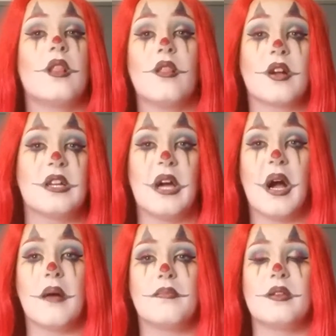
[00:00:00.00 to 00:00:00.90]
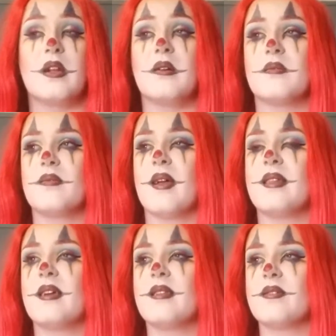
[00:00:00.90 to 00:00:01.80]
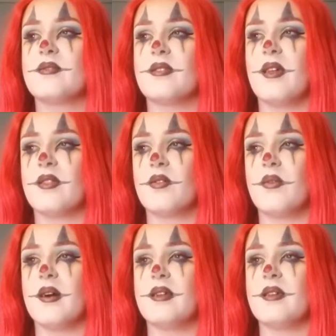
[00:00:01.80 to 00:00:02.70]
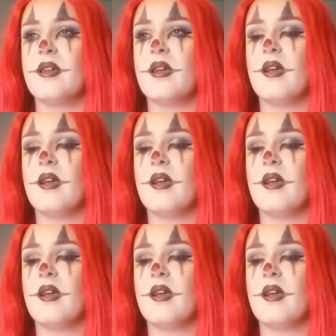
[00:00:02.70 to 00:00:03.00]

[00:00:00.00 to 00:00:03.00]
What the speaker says: Look it up, you know. And then there was another one.